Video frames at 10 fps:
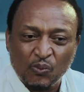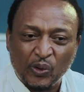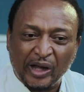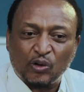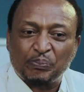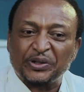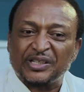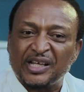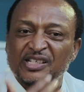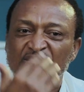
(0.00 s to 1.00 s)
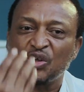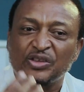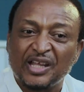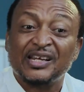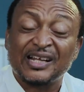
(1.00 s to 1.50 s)
We cannot pretend it's
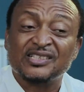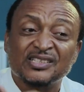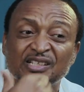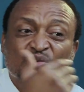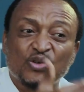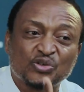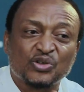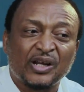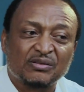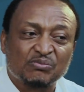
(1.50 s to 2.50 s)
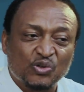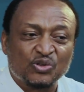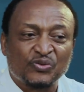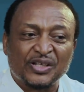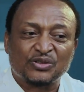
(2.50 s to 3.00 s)
not there. That is a structure that
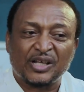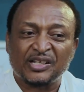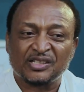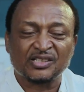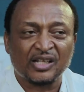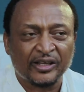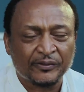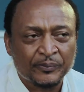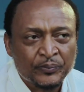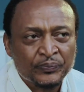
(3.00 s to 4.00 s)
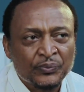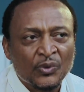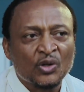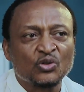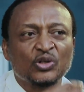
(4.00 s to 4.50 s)
most of our societies like.
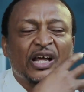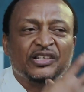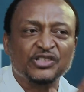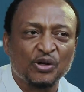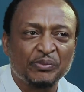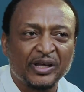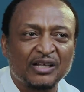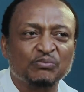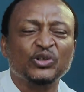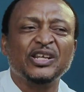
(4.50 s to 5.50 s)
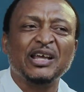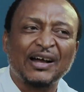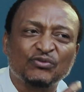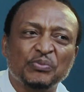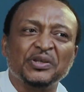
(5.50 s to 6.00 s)
So they are decision makers, but they
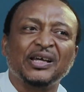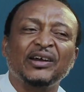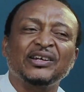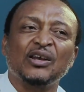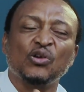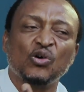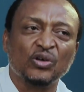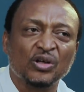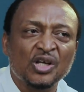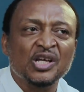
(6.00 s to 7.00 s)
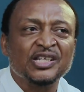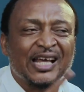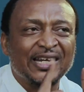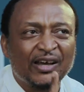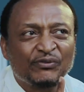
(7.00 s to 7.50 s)
have to be carried along.
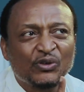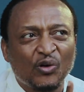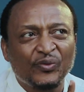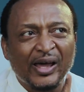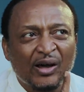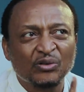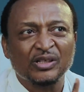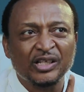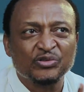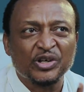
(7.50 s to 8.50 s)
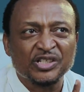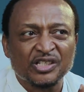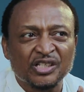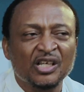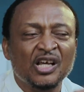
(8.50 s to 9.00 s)
Their level of health
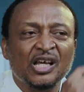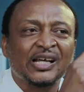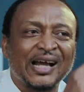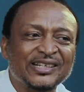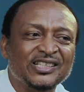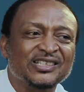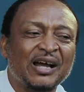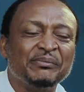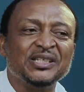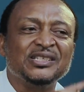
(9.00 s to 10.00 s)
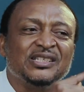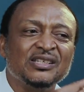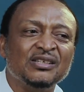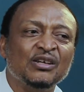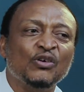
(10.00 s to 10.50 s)
literacy can determine
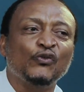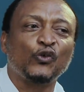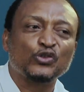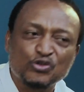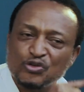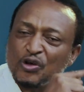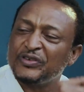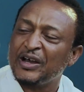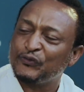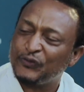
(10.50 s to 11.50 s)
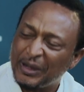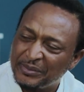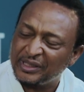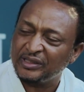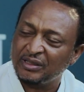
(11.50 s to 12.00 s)
the fortune of their
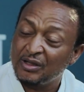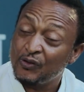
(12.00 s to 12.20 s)
family.